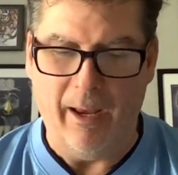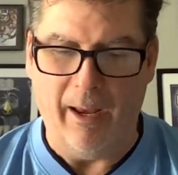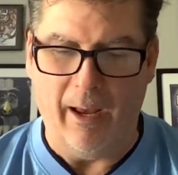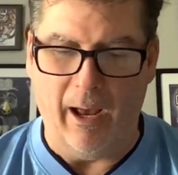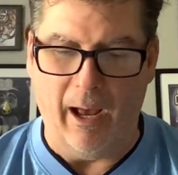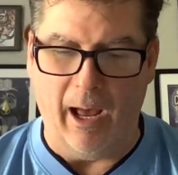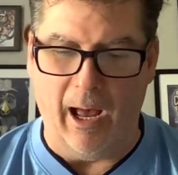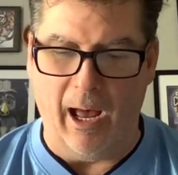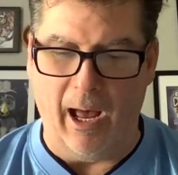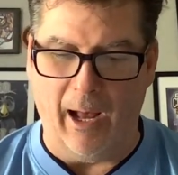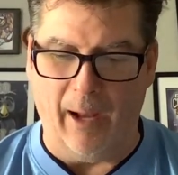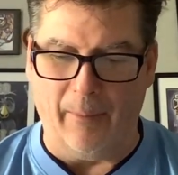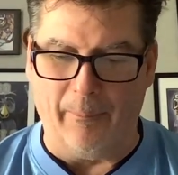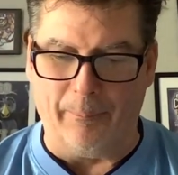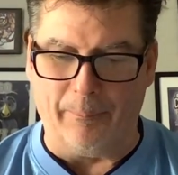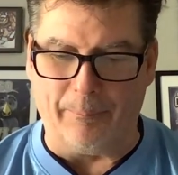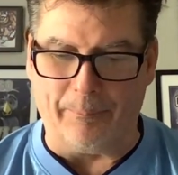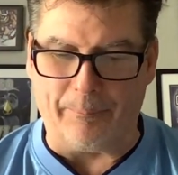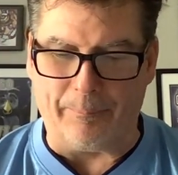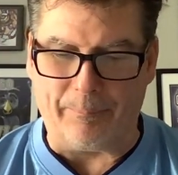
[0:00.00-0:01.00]

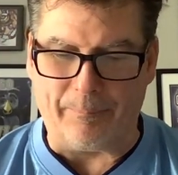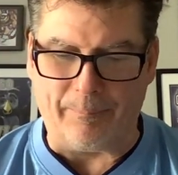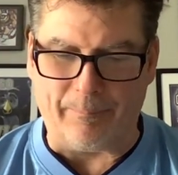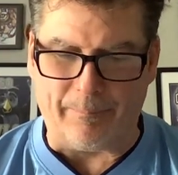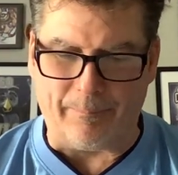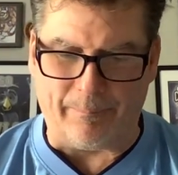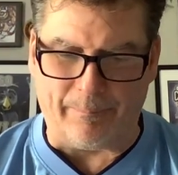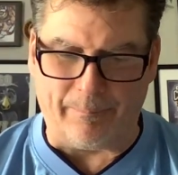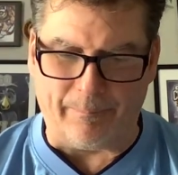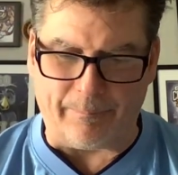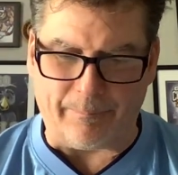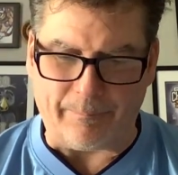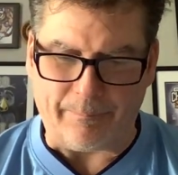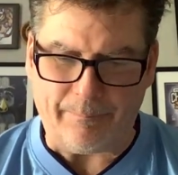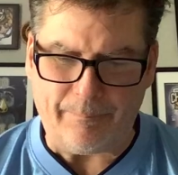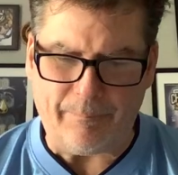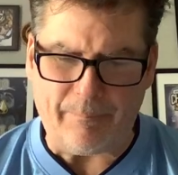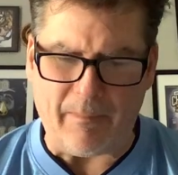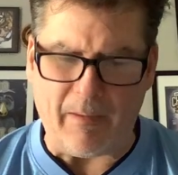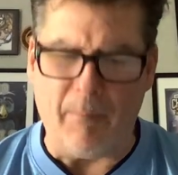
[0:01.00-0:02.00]

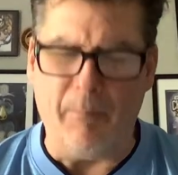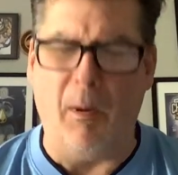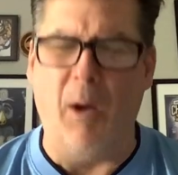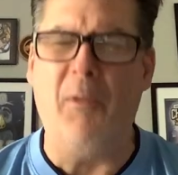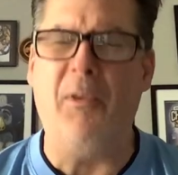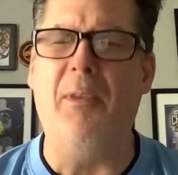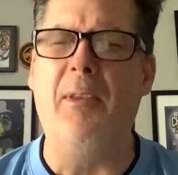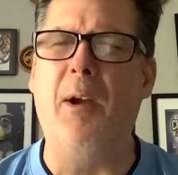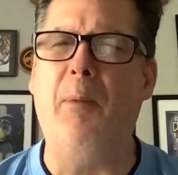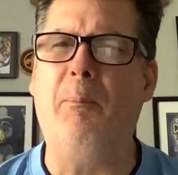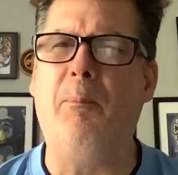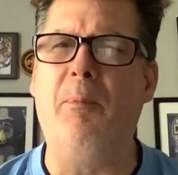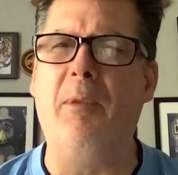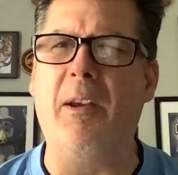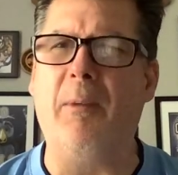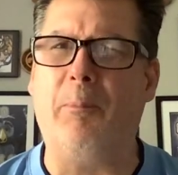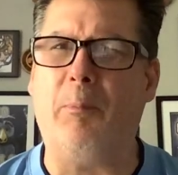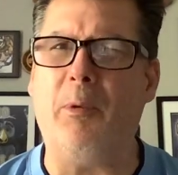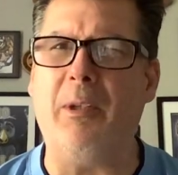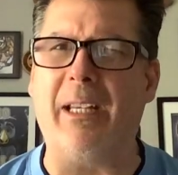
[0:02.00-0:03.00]
Both
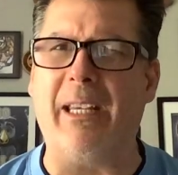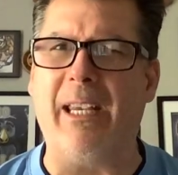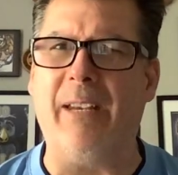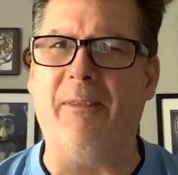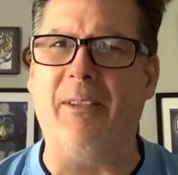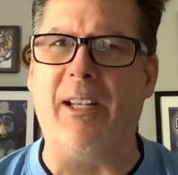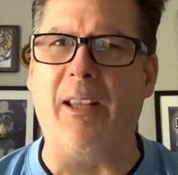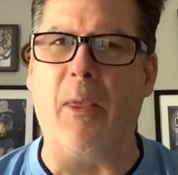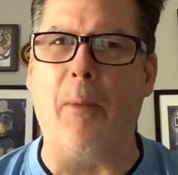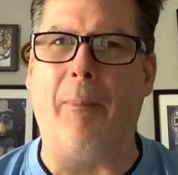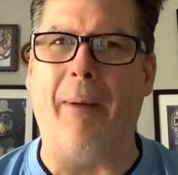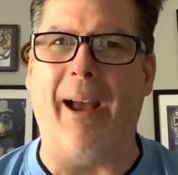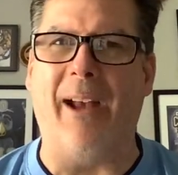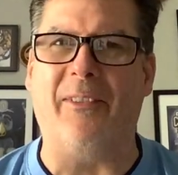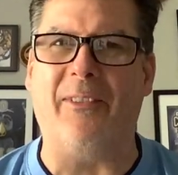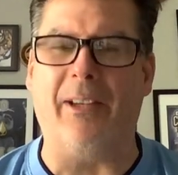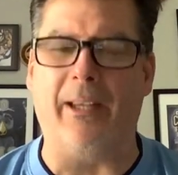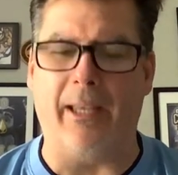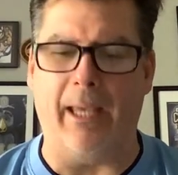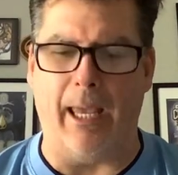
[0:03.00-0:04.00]
they're pretty even in the
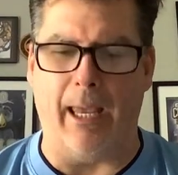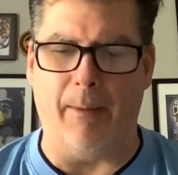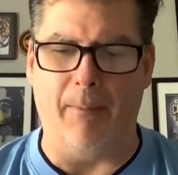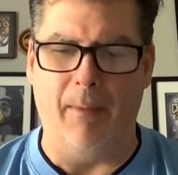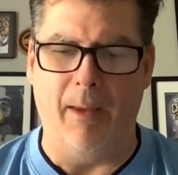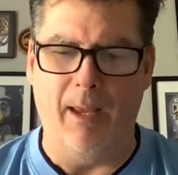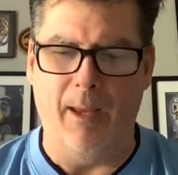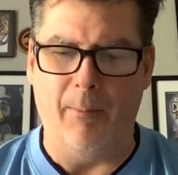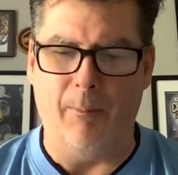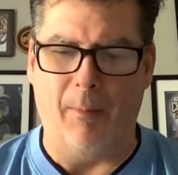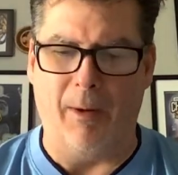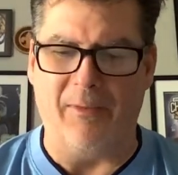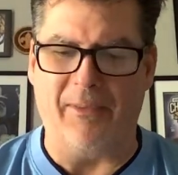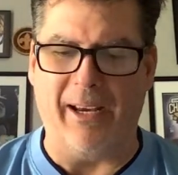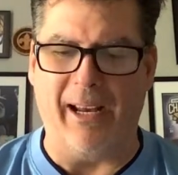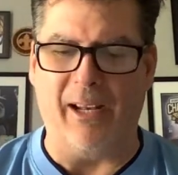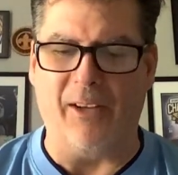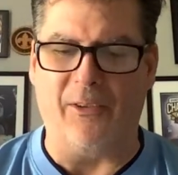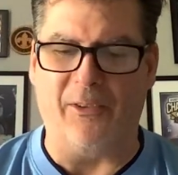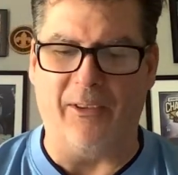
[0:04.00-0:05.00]
passing game.
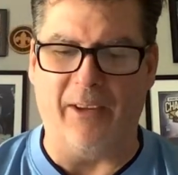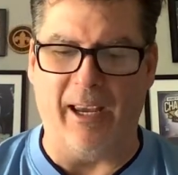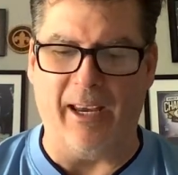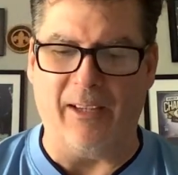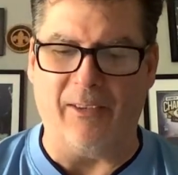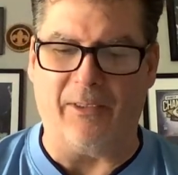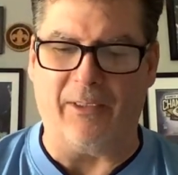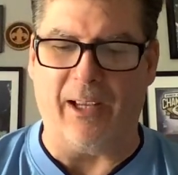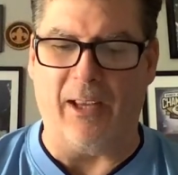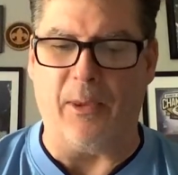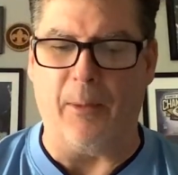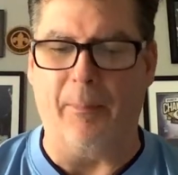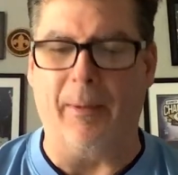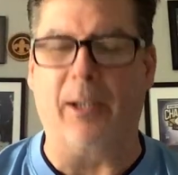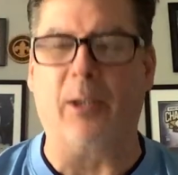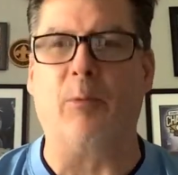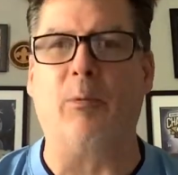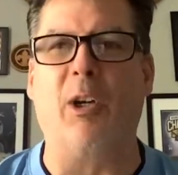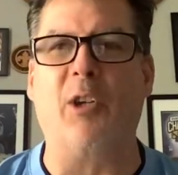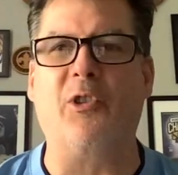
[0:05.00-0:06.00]
Montana State's got the
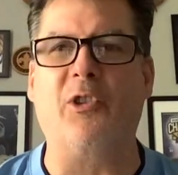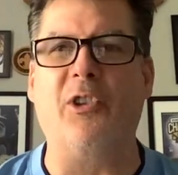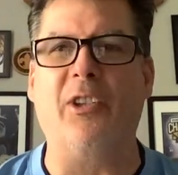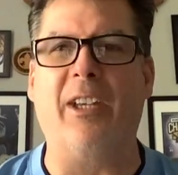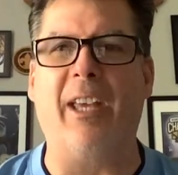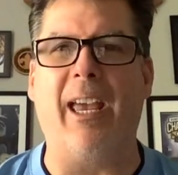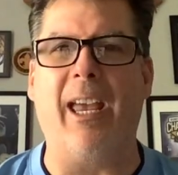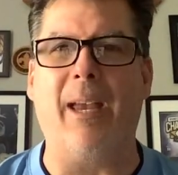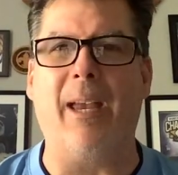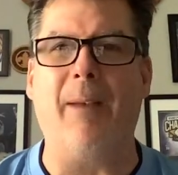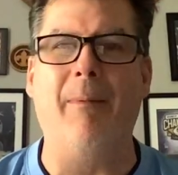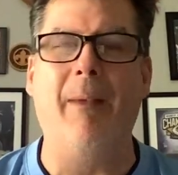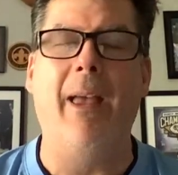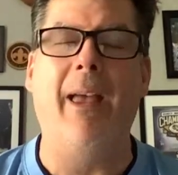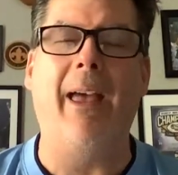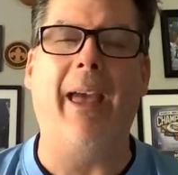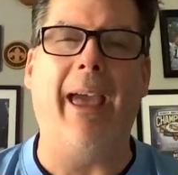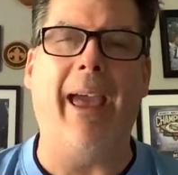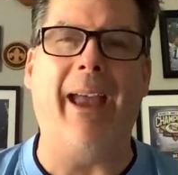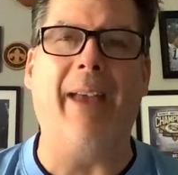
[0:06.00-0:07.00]
better rushing game,
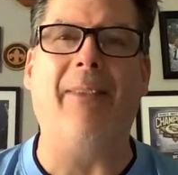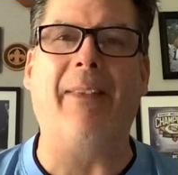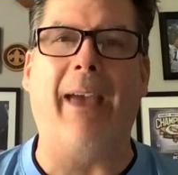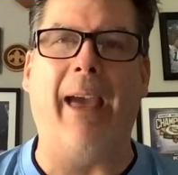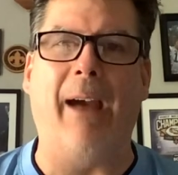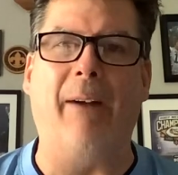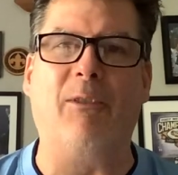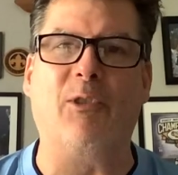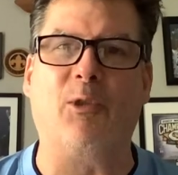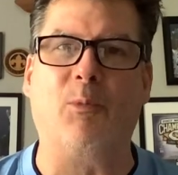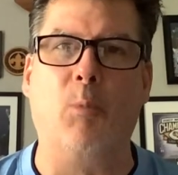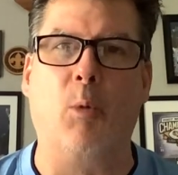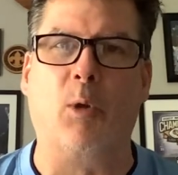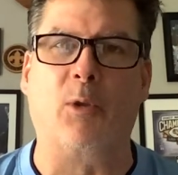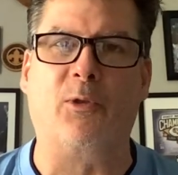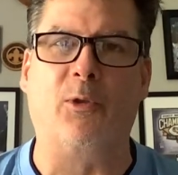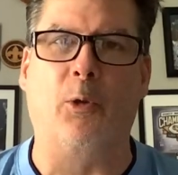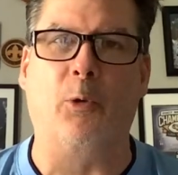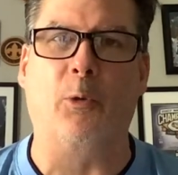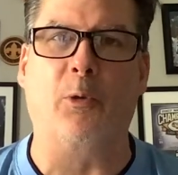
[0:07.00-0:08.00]
and they average more
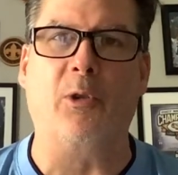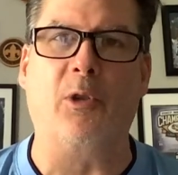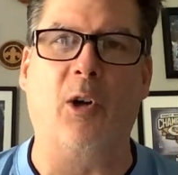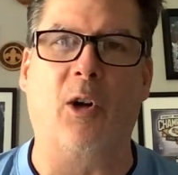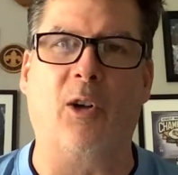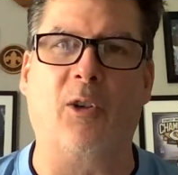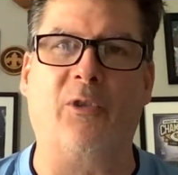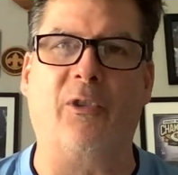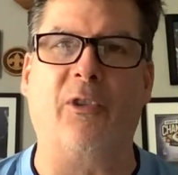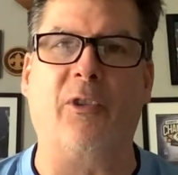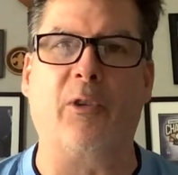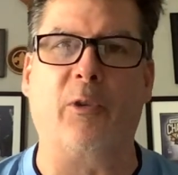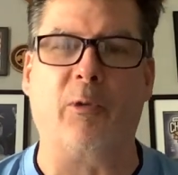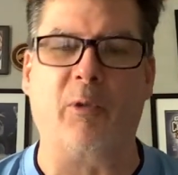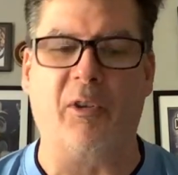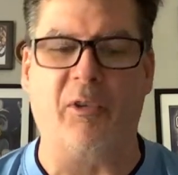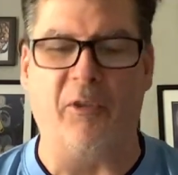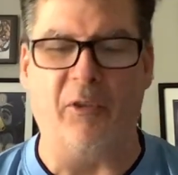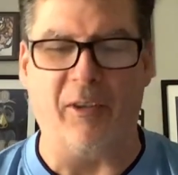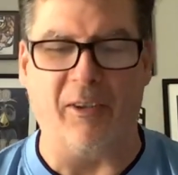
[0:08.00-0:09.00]
total yards than the
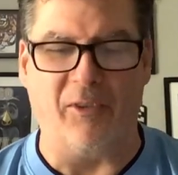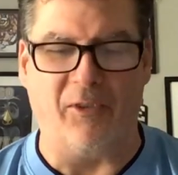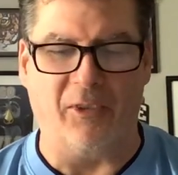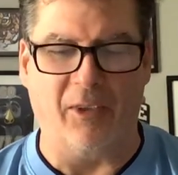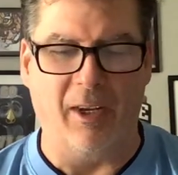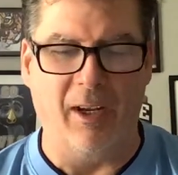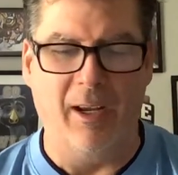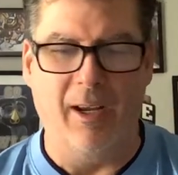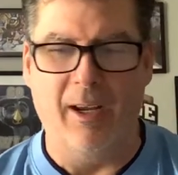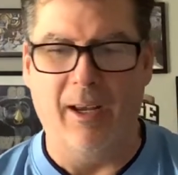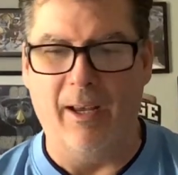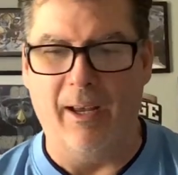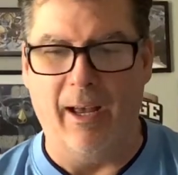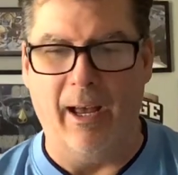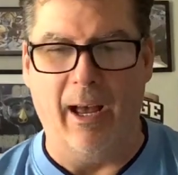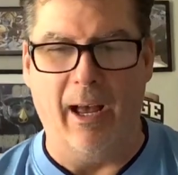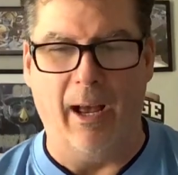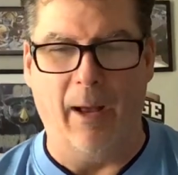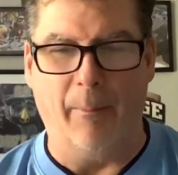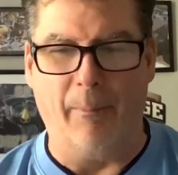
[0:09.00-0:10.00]
Grizzlies.
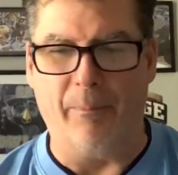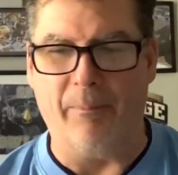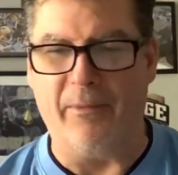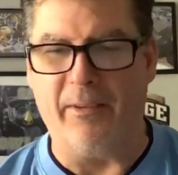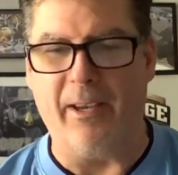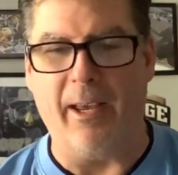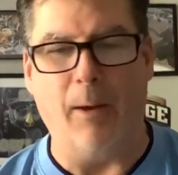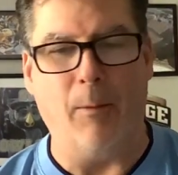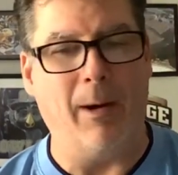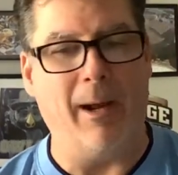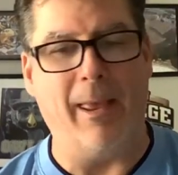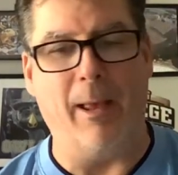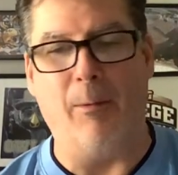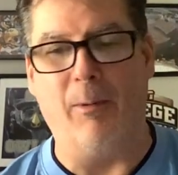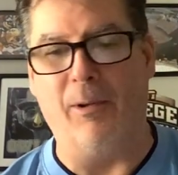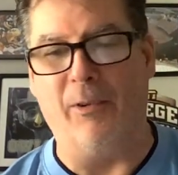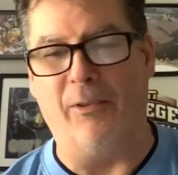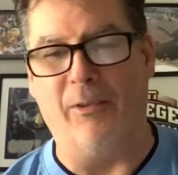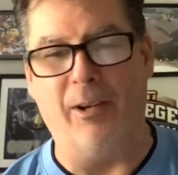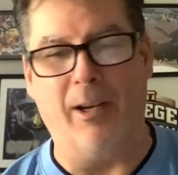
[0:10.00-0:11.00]
Why that
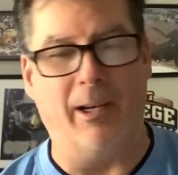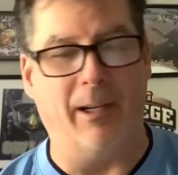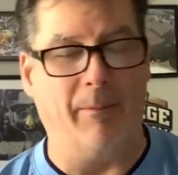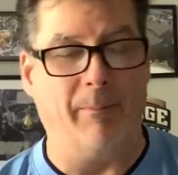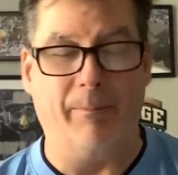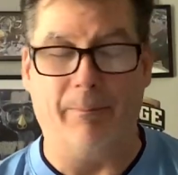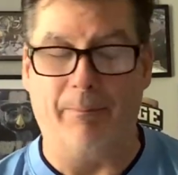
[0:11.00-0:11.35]
one's not?